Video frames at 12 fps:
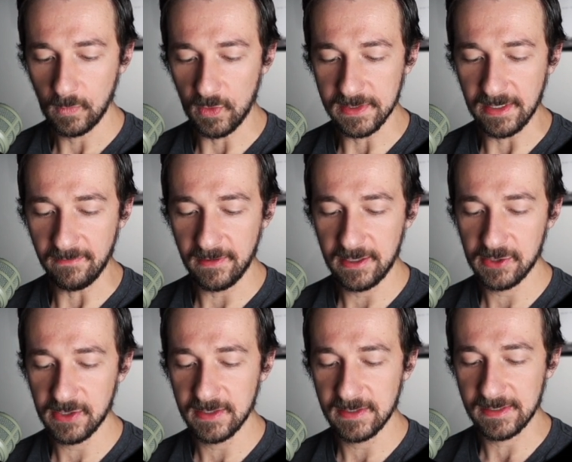Once that
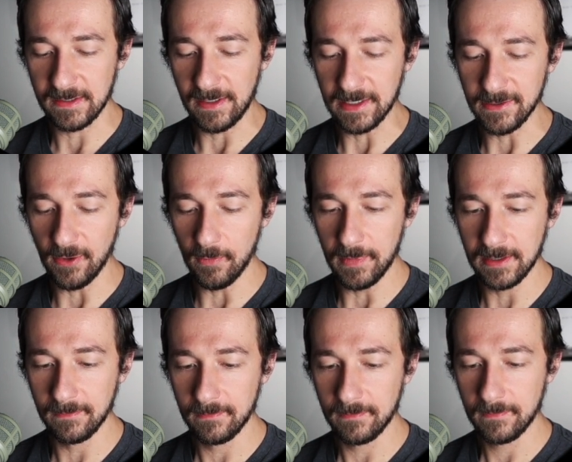finishes, select
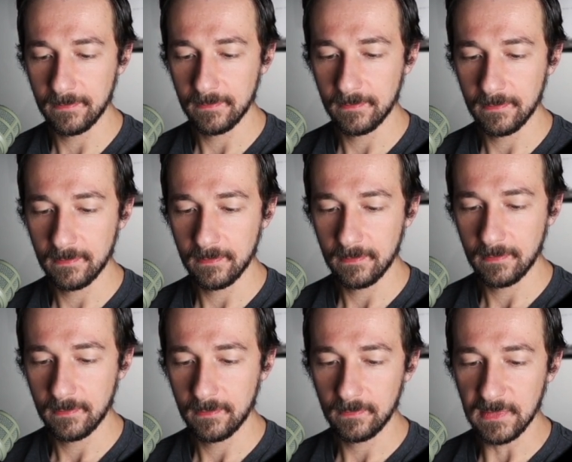open.
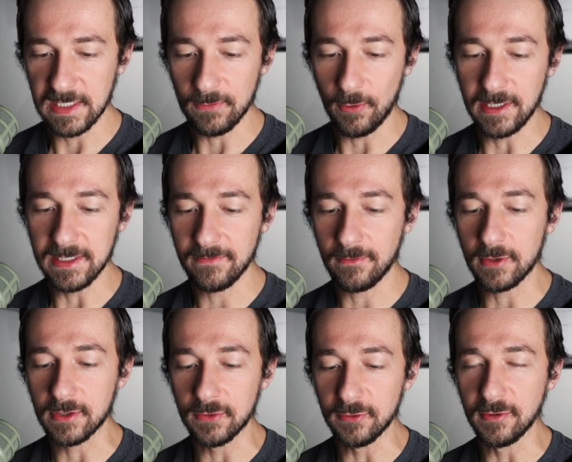This one is
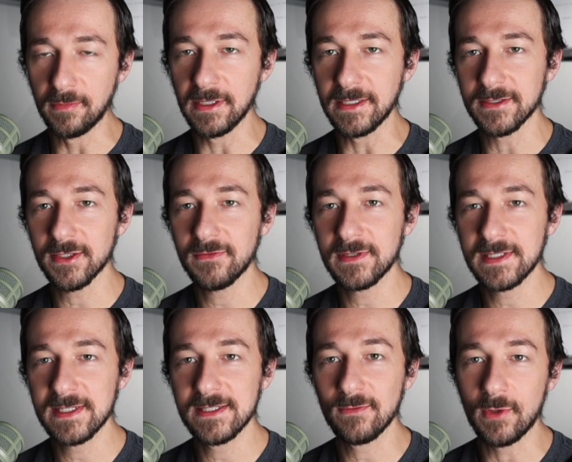for Google Play
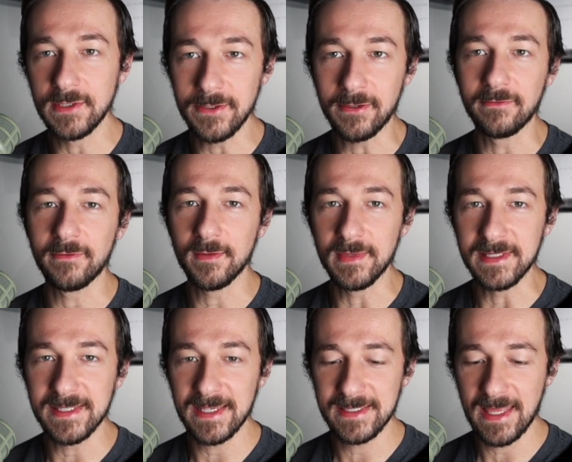services. Once you confirm it
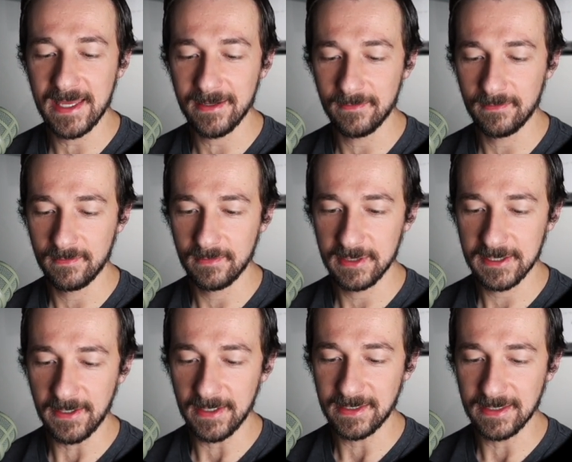says that,
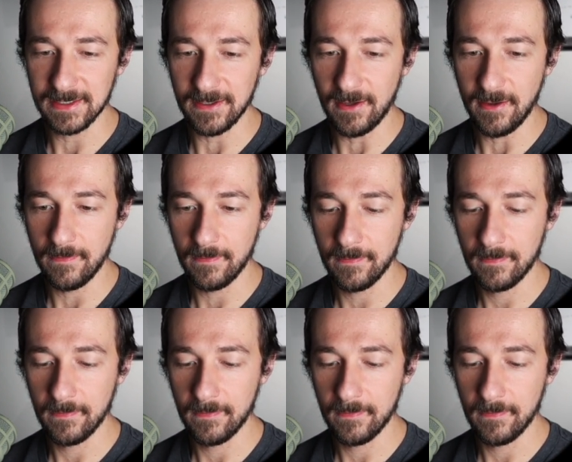select install.